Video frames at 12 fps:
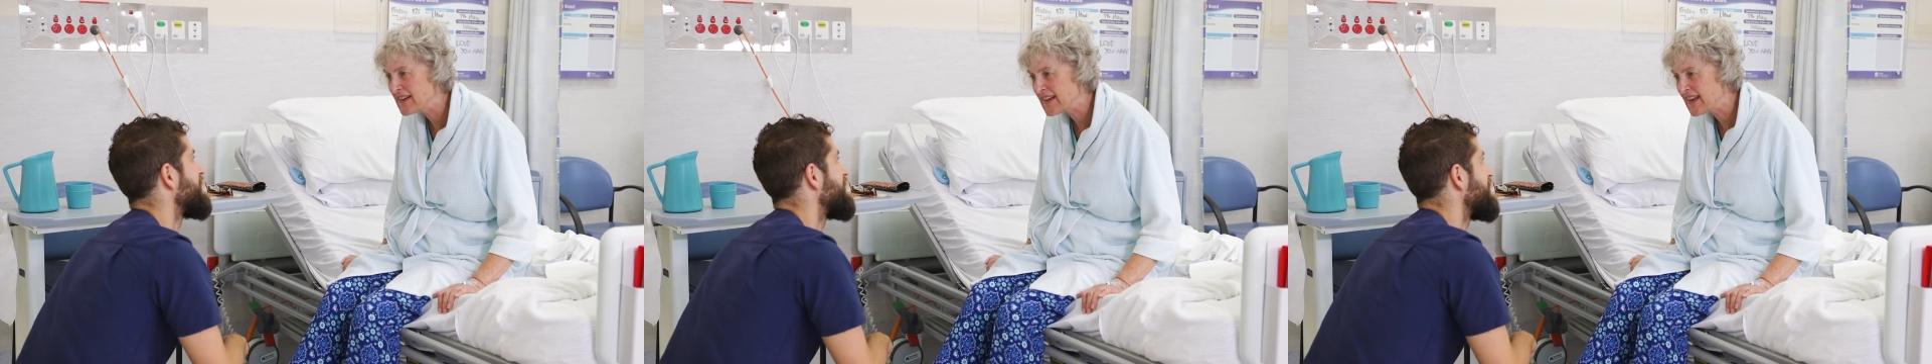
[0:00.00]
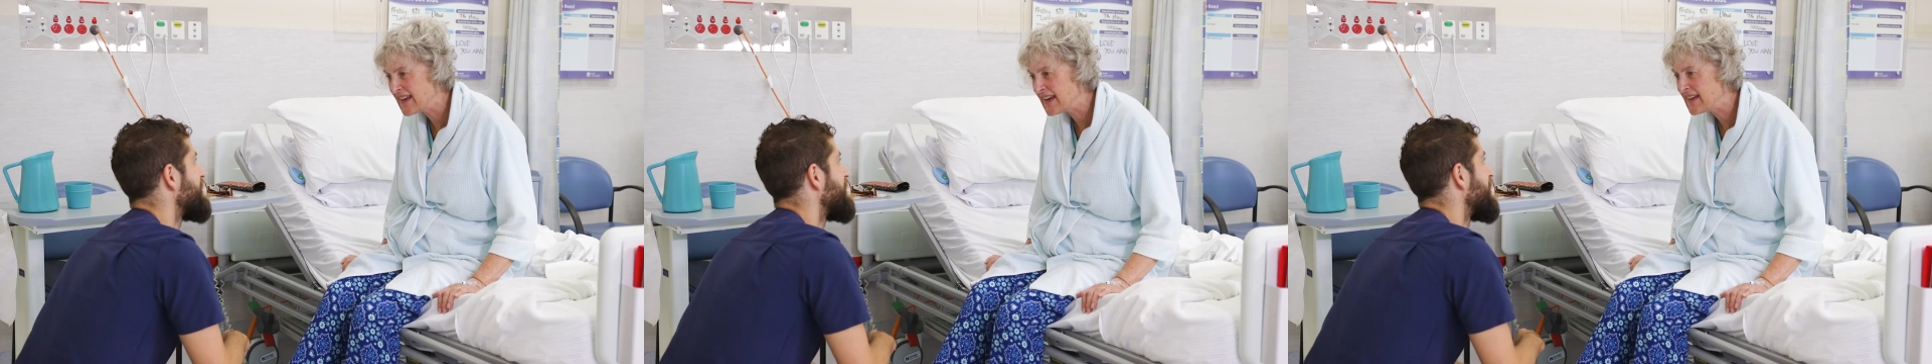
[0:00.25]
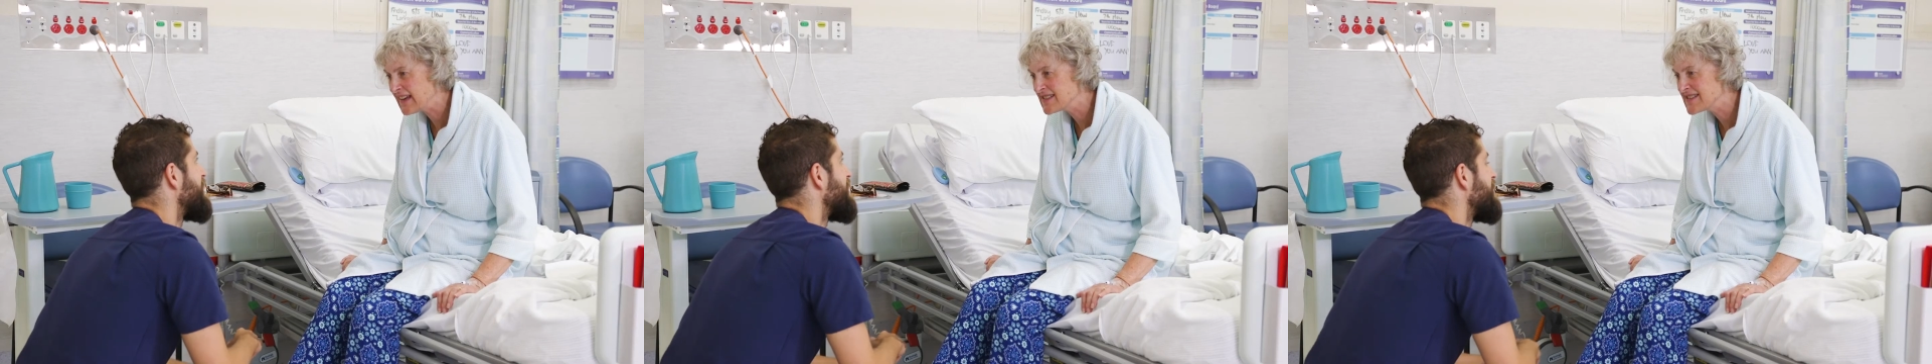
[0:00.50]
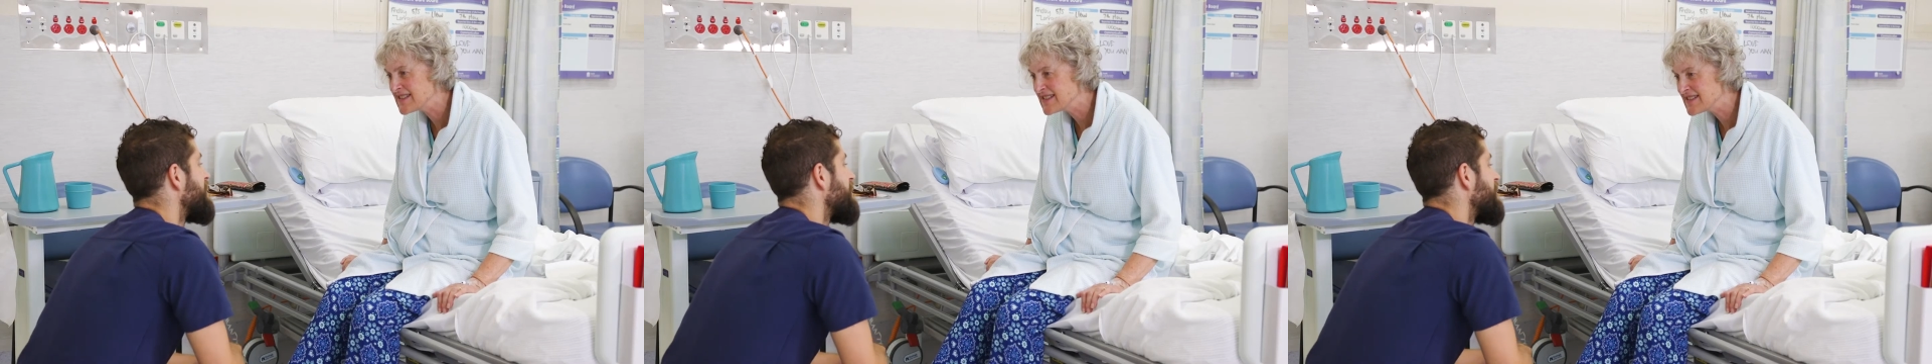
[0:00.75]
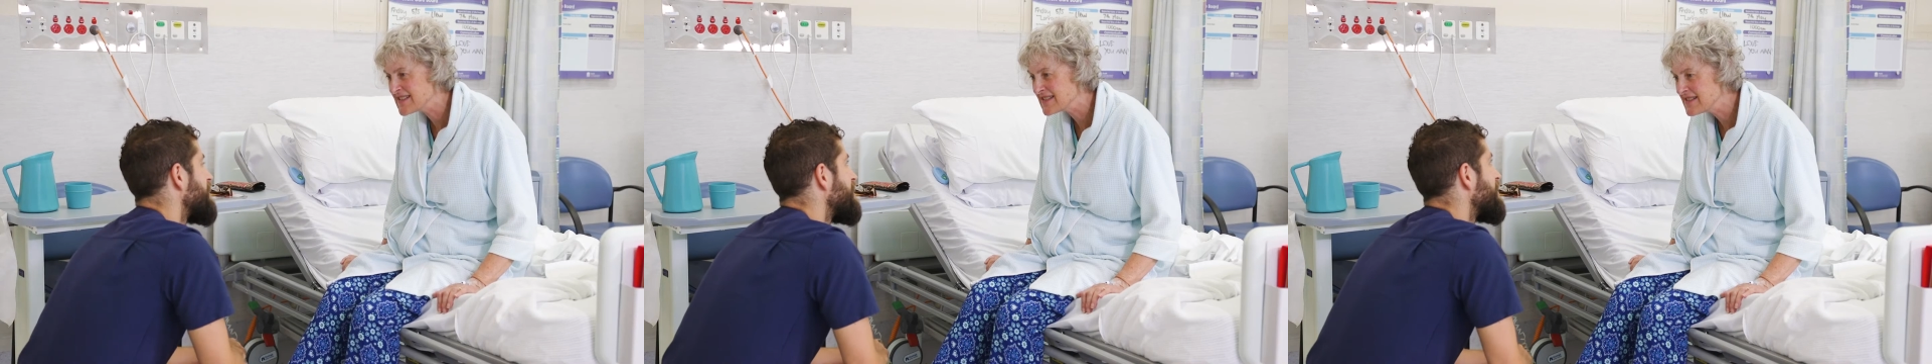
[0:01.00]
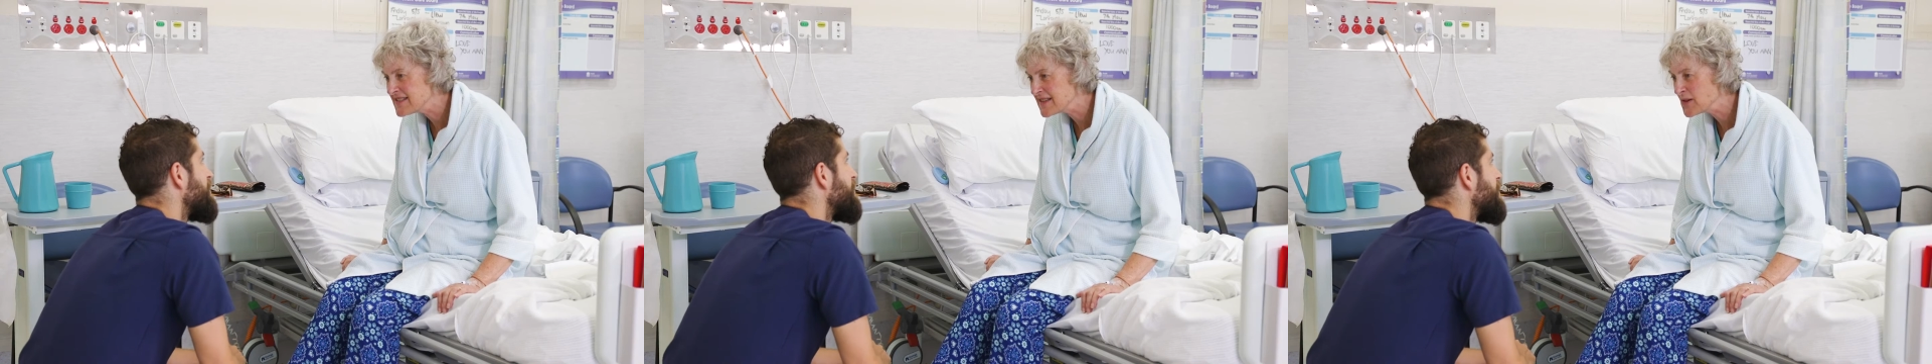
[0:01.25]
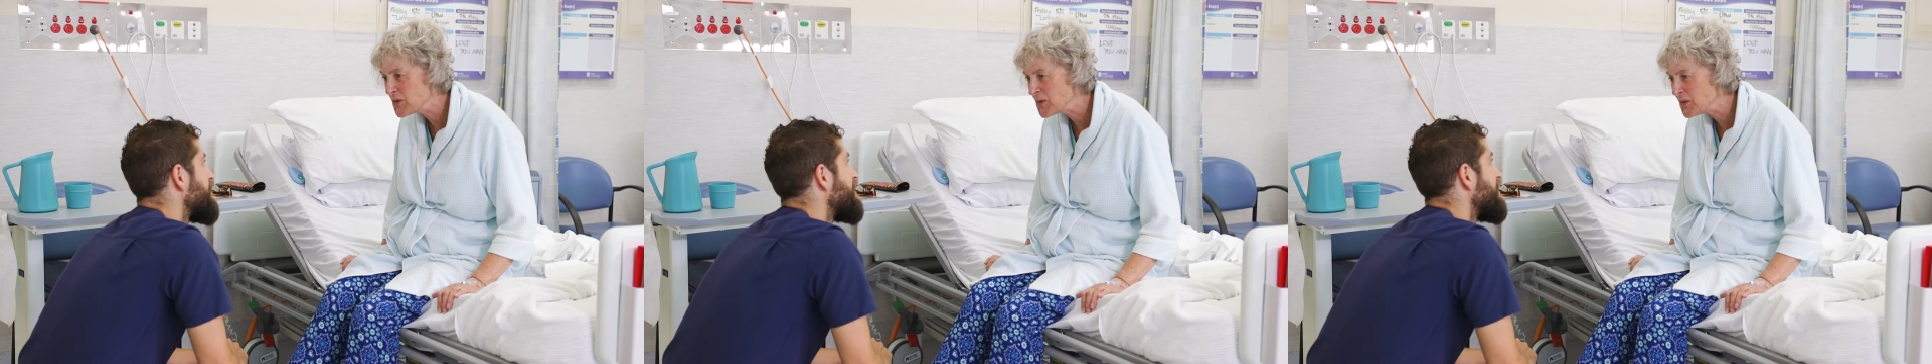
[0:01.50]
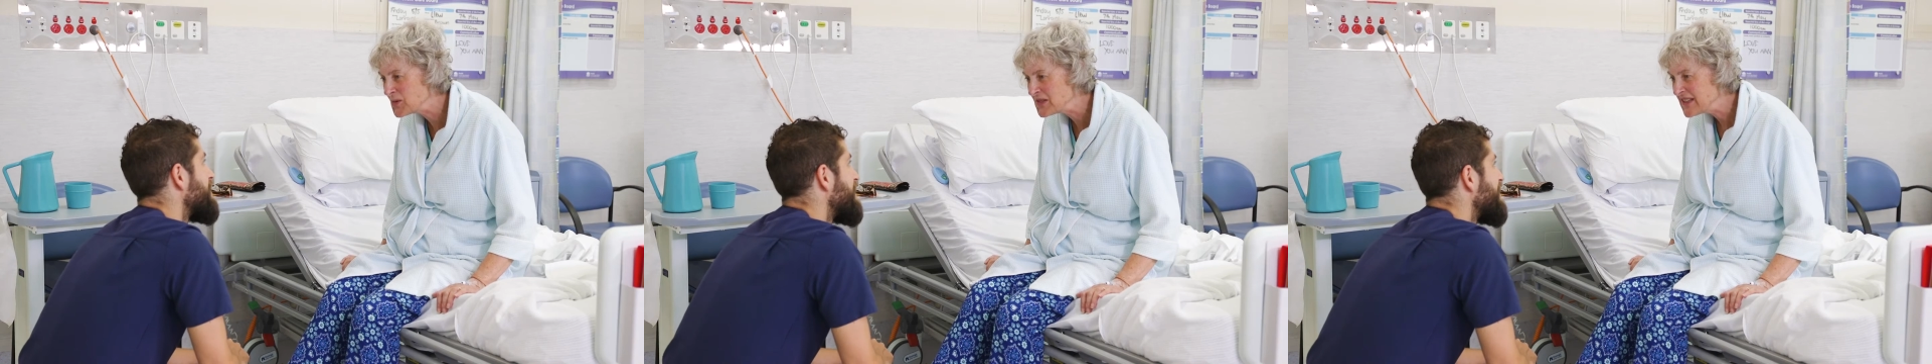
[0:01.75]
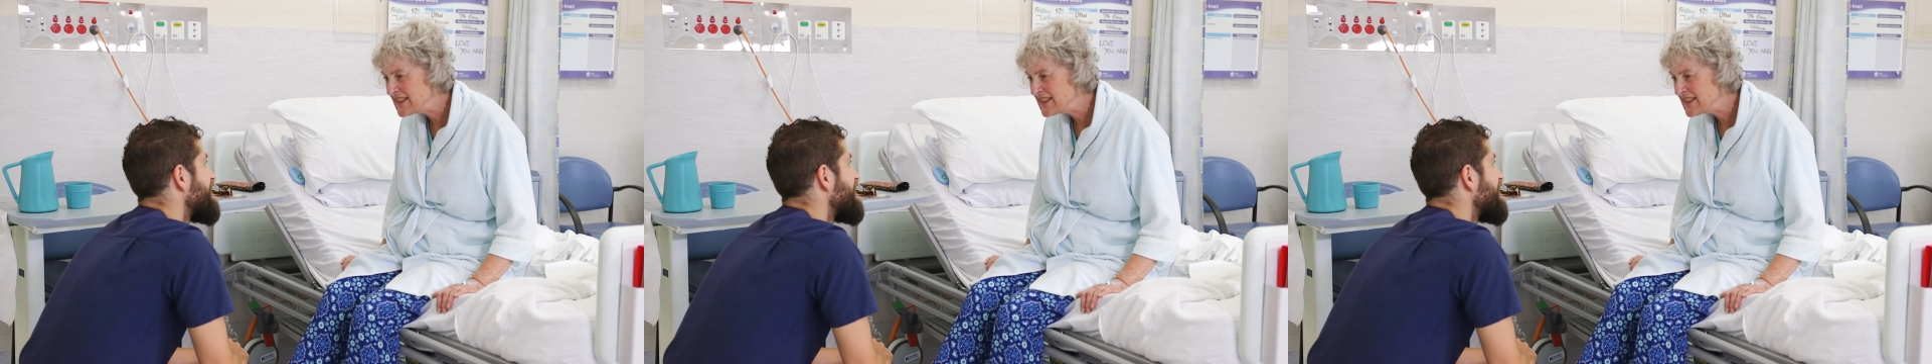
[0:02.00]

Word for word: to need any assistance at all.